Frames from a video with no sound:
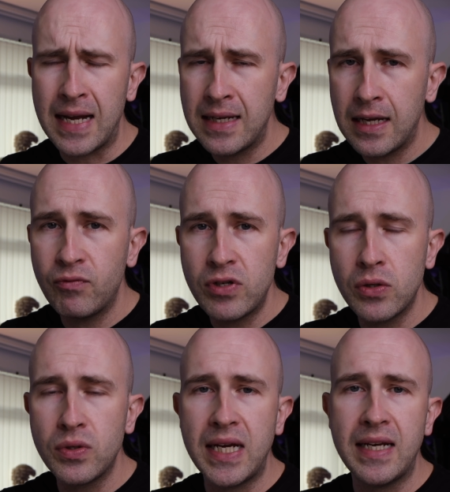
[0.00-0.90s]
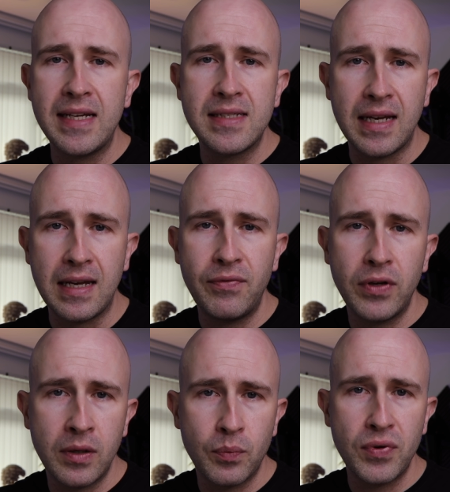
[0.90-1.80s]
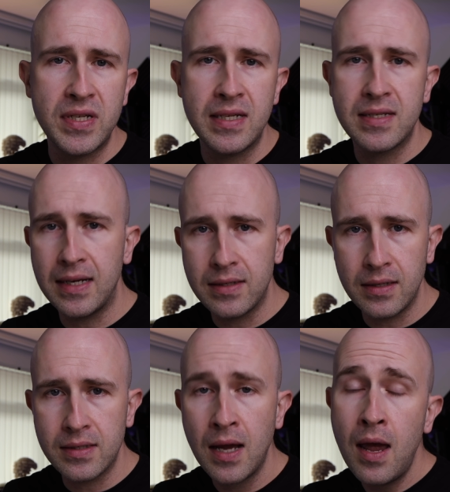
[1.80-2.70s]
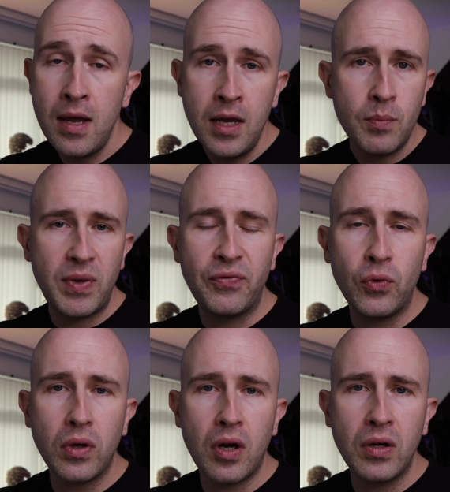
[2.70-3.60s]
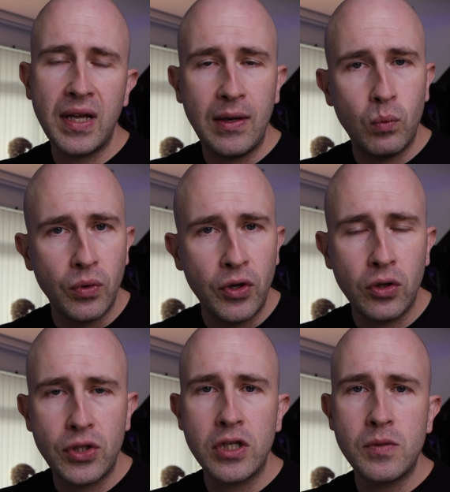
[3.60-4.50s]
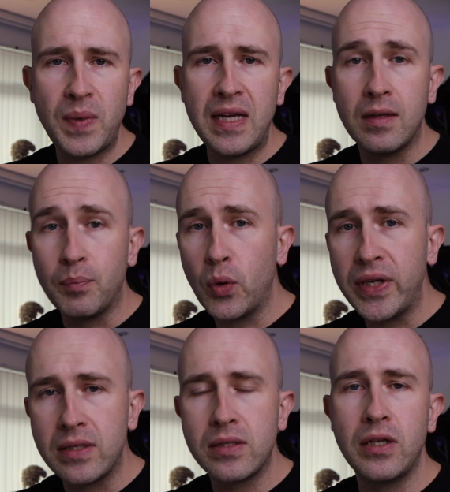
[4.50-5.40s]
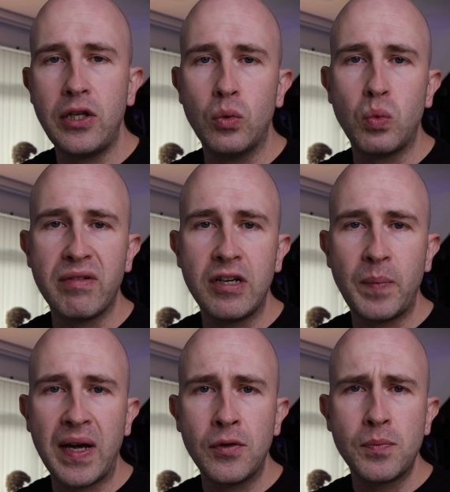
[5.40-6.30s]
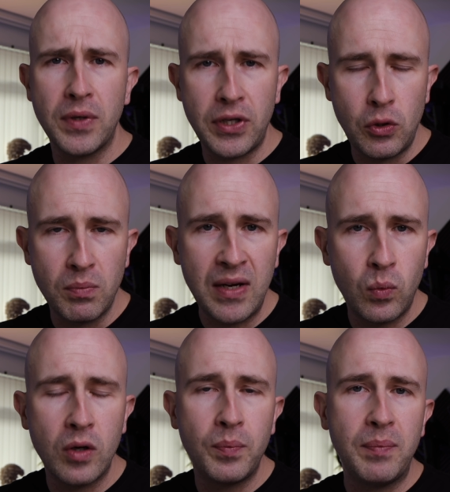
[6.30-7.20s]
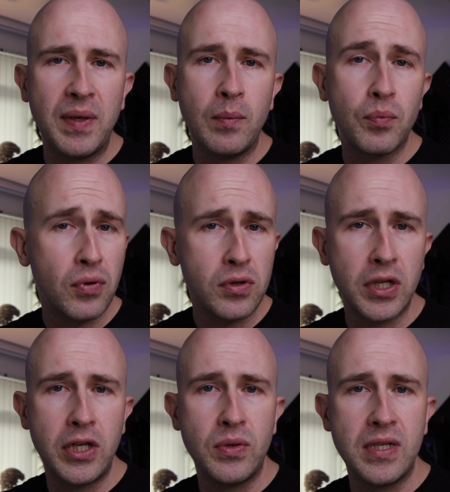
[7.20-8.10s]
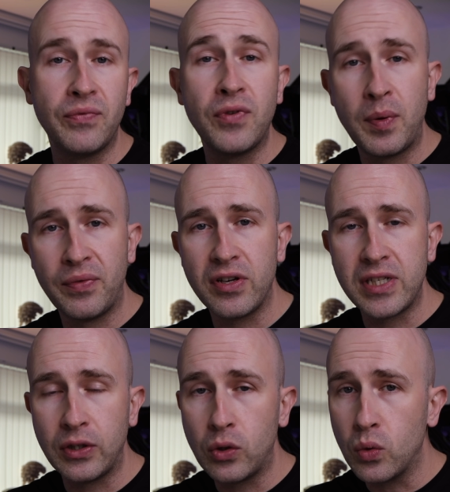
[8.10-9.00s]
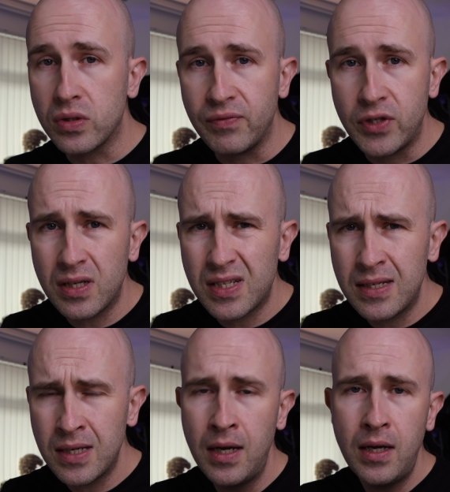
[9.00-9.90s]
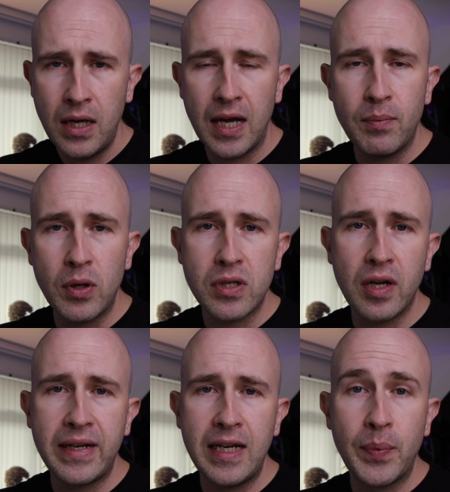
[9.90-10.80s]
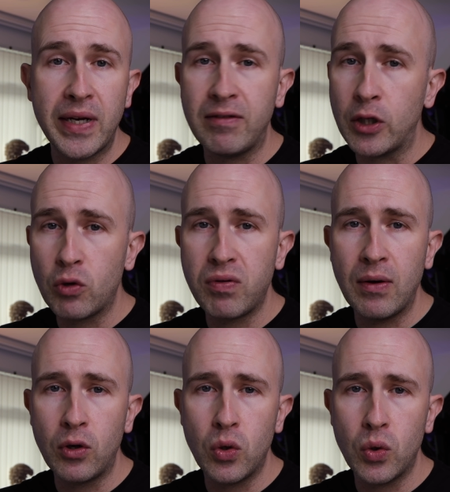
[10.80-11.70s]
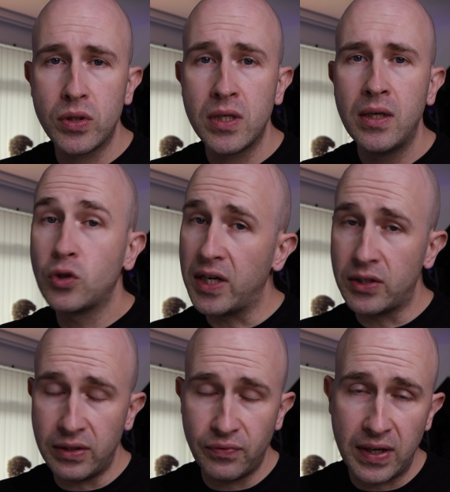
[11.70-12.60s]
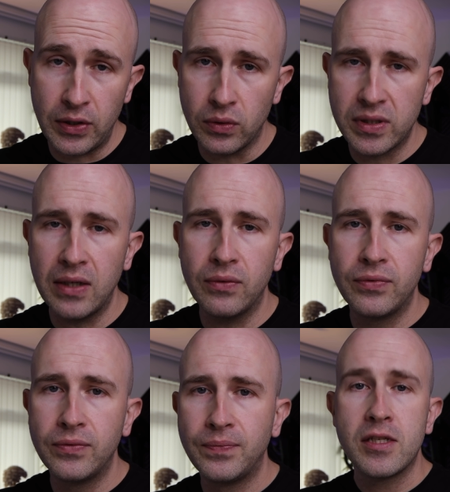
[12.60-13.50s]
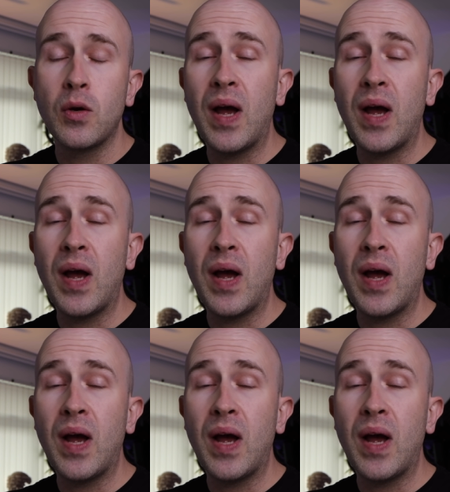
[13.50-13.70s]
and can result in a significant prison sentence. Before long, it will not just be the points that you're worried about, but you may well be being prosecuted for perverting the course of justice and most likely appear in the Crown Court trying to defend yourself. So,